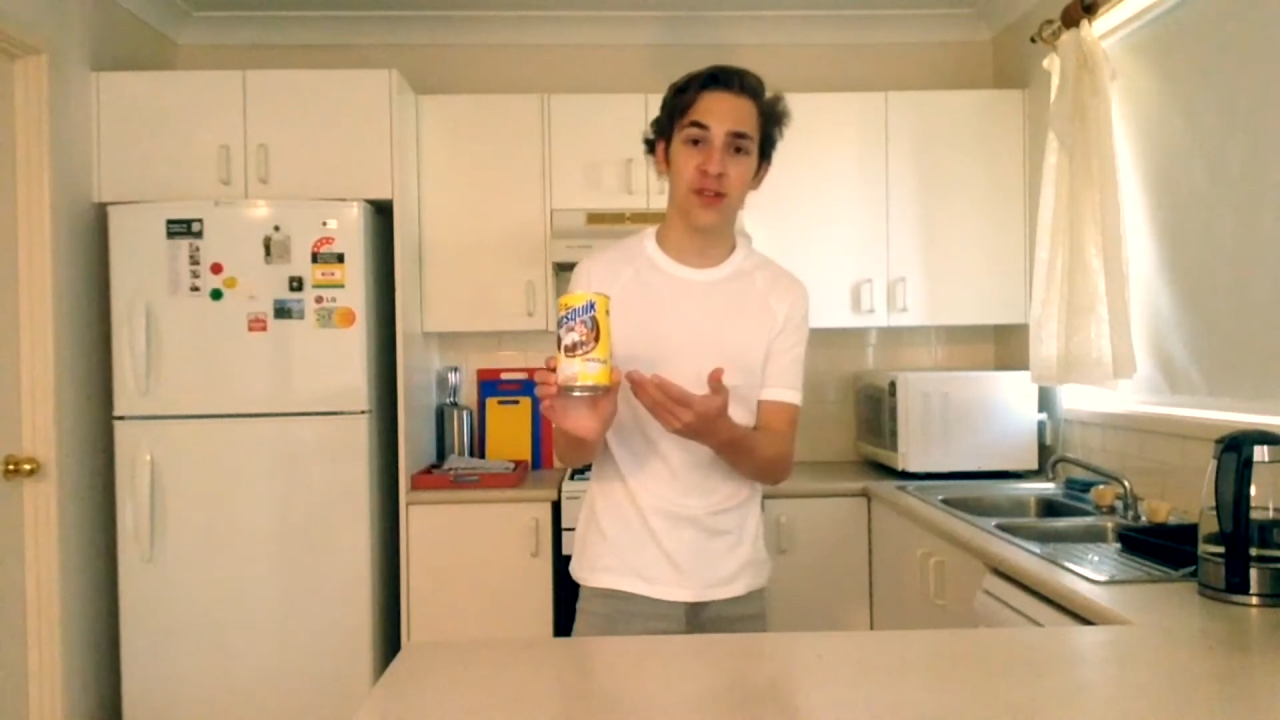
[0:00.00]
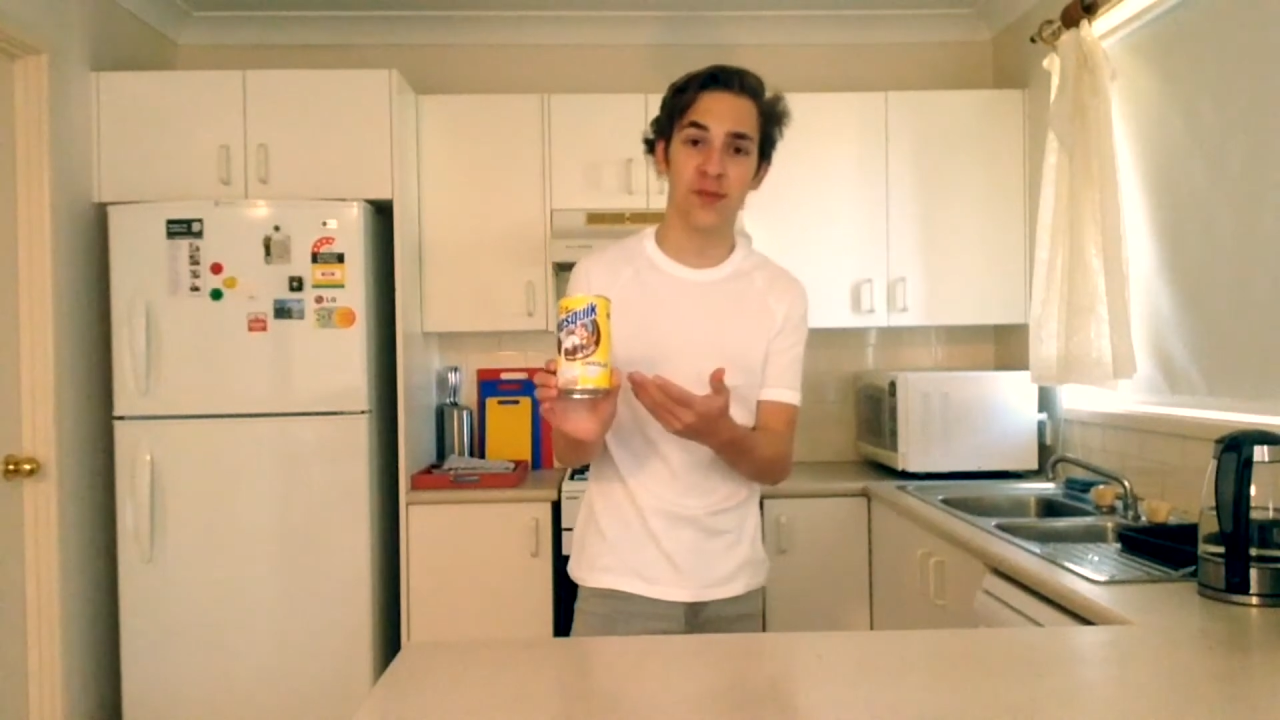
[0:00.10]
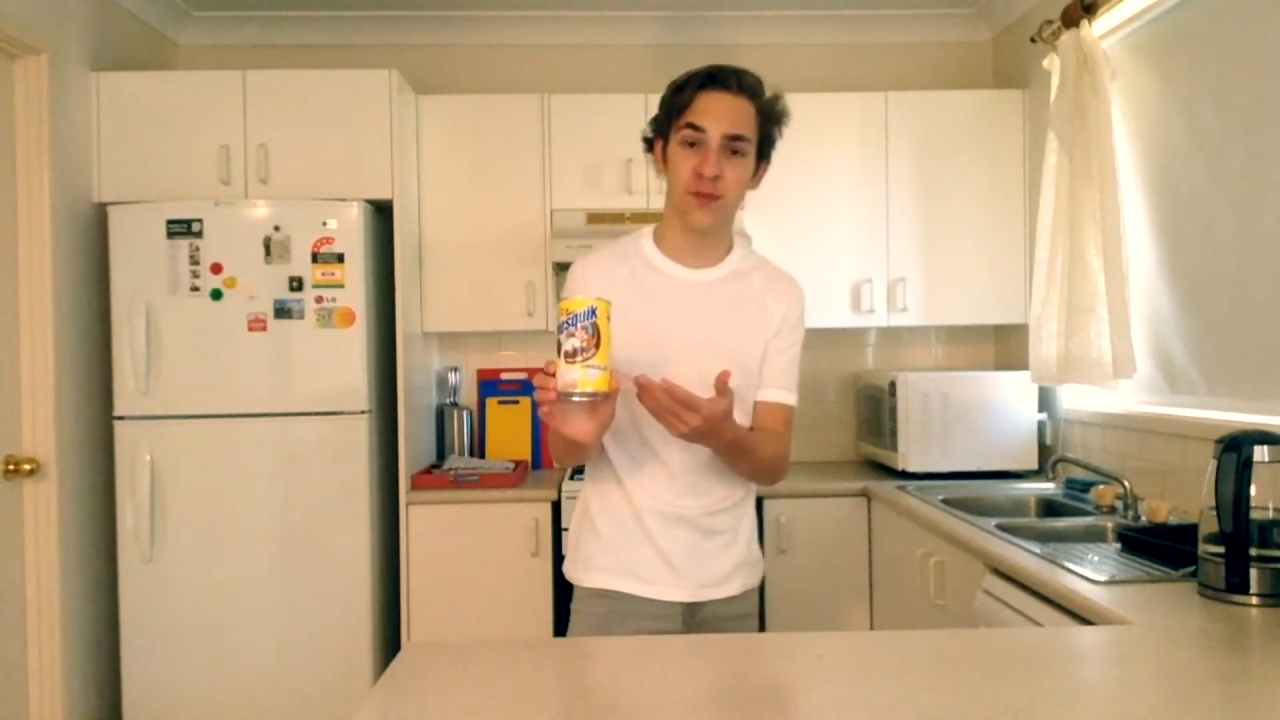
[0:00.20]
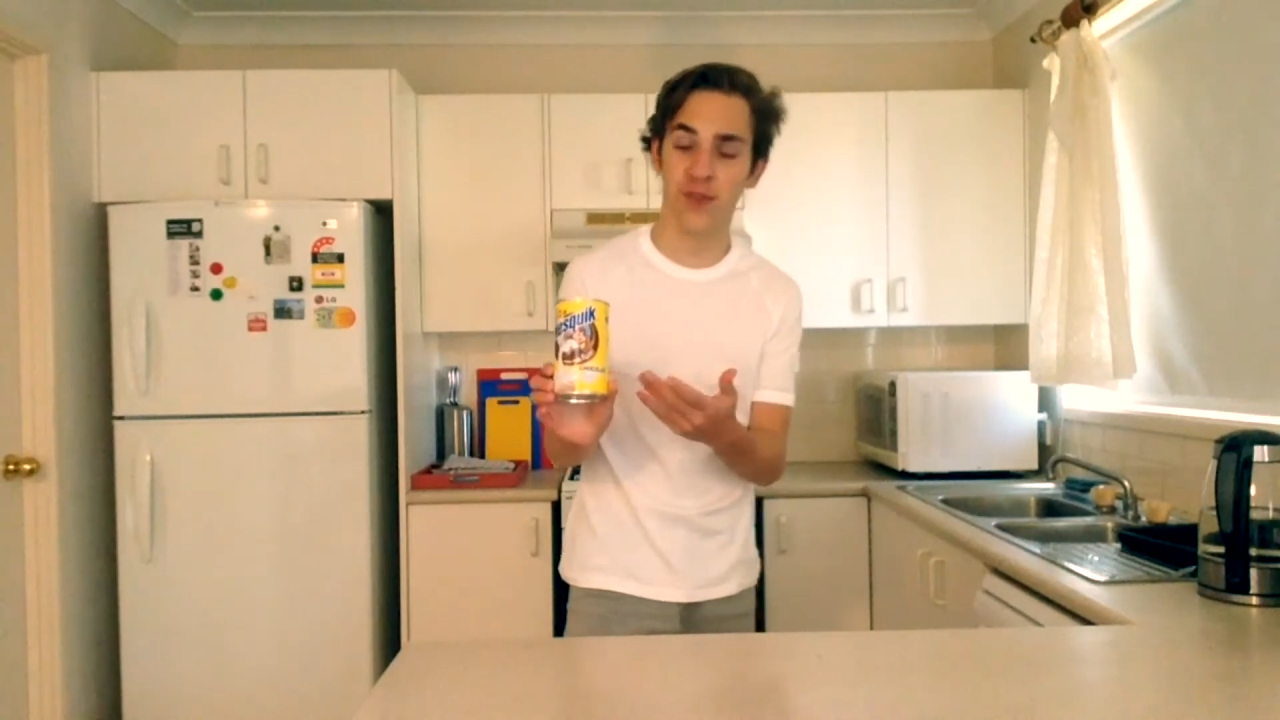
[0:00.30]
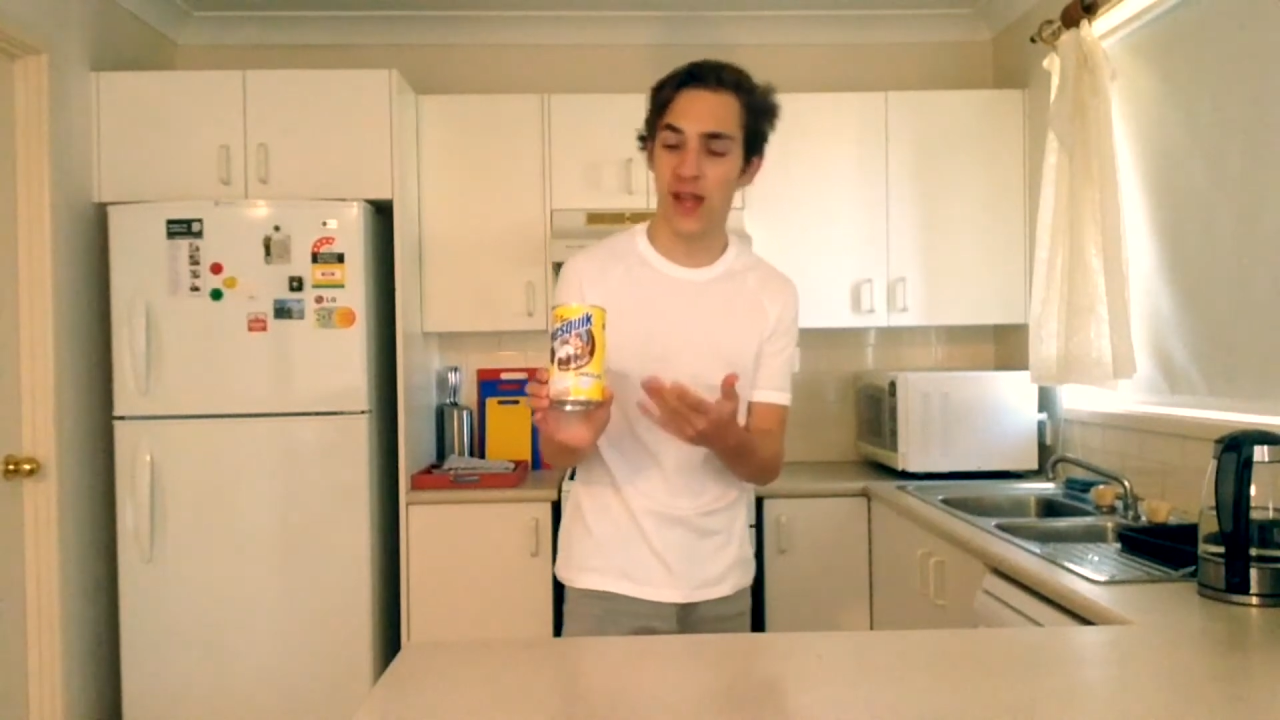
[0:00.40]

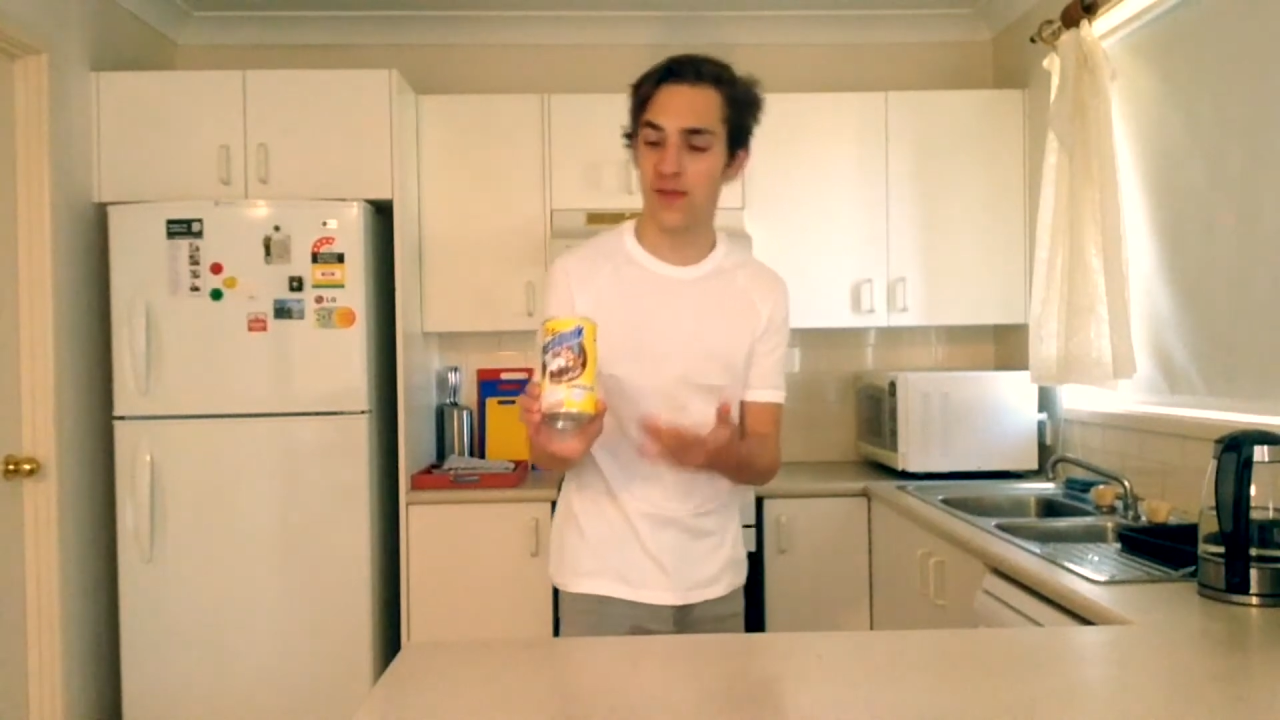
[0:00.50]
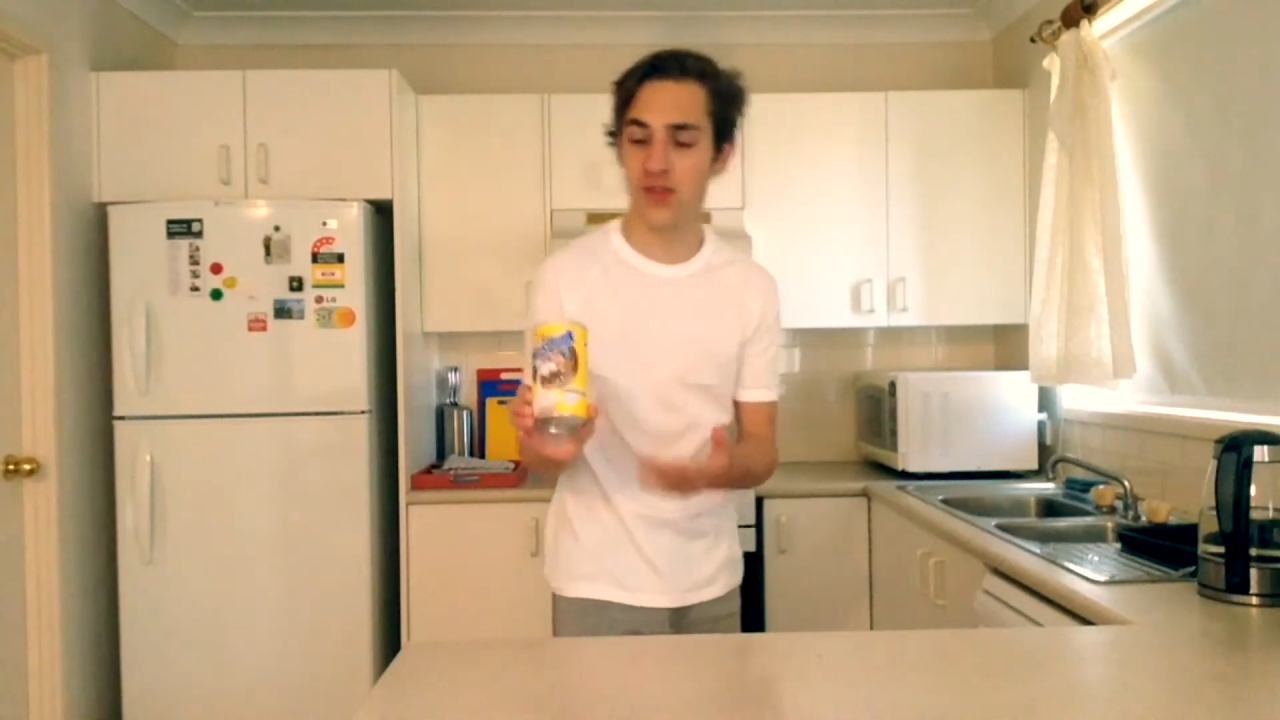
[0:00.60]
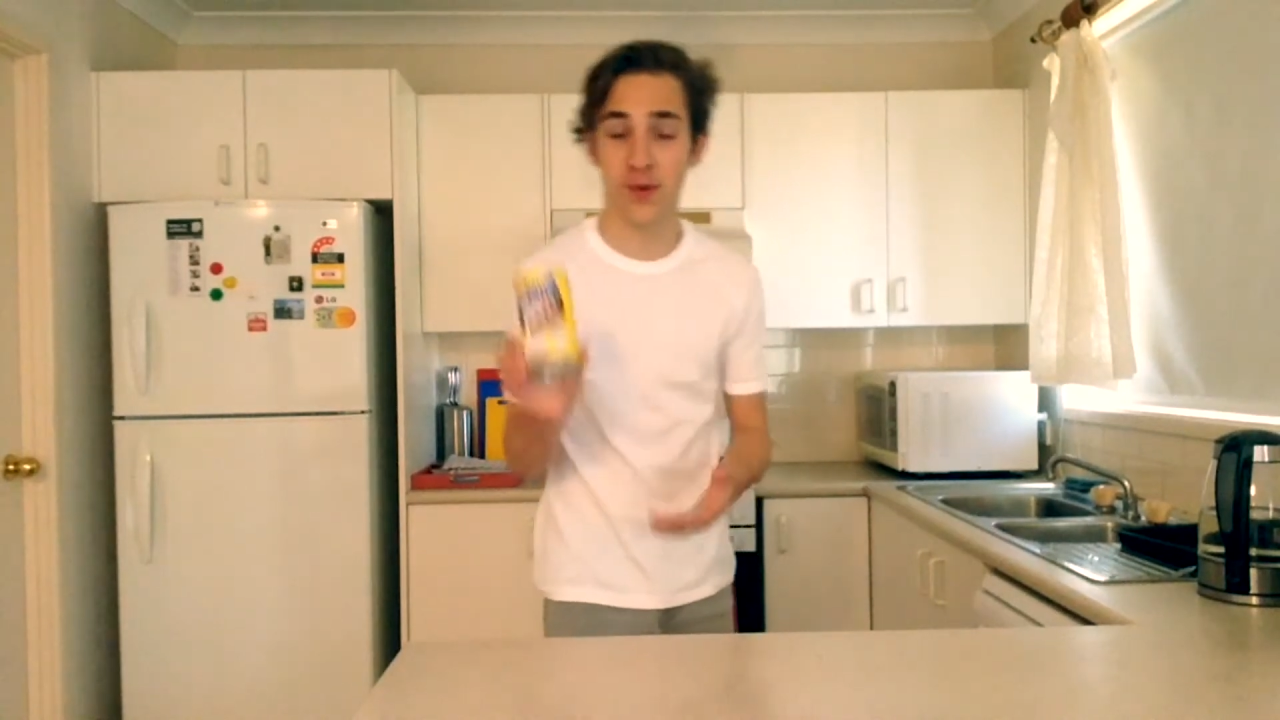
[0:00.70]
different flavours,